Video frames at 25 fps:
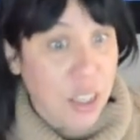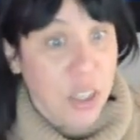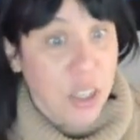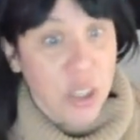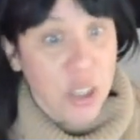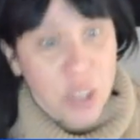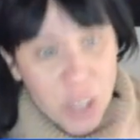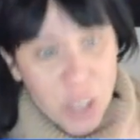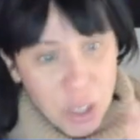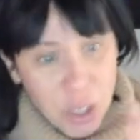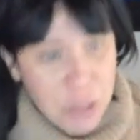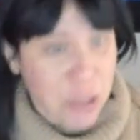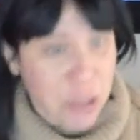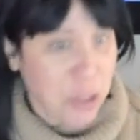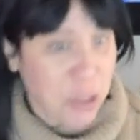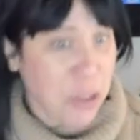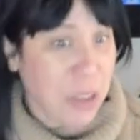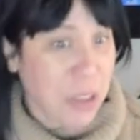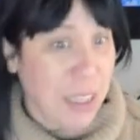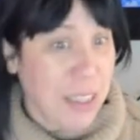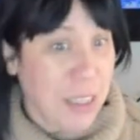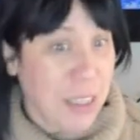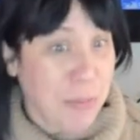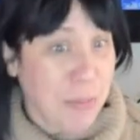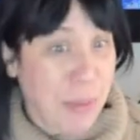your
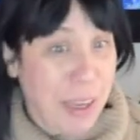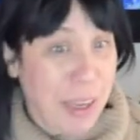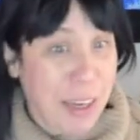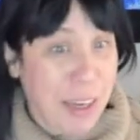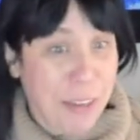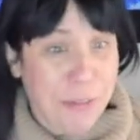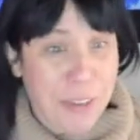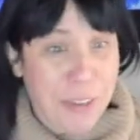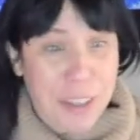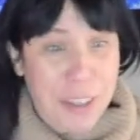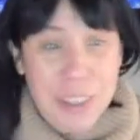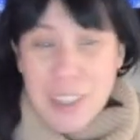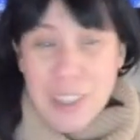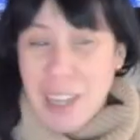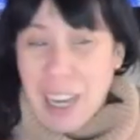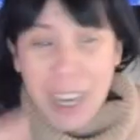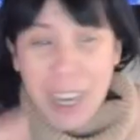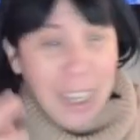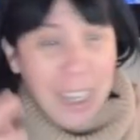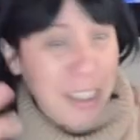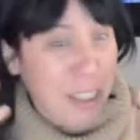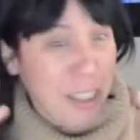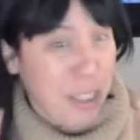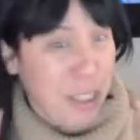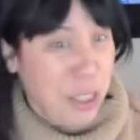students benefit, the
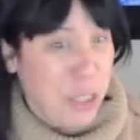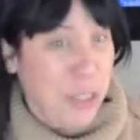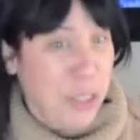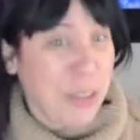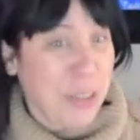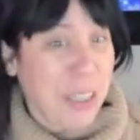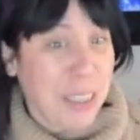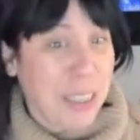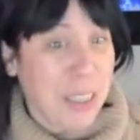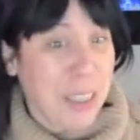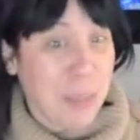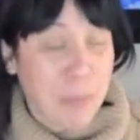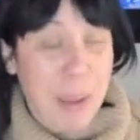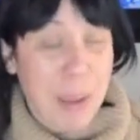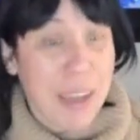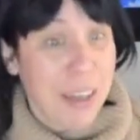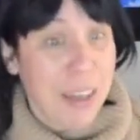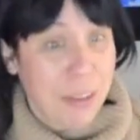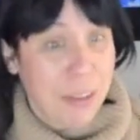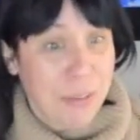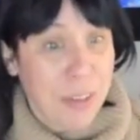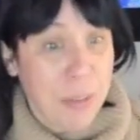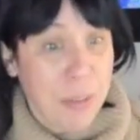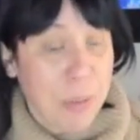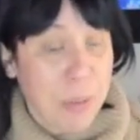other students
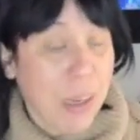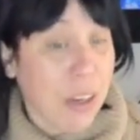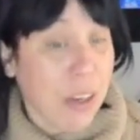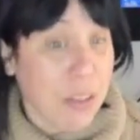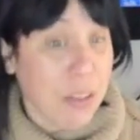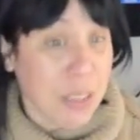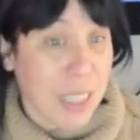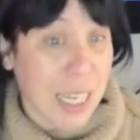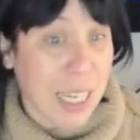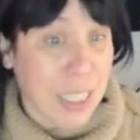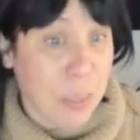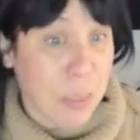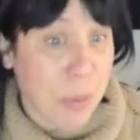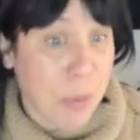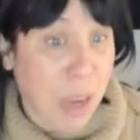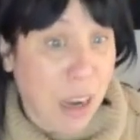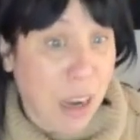benefit? Because let's be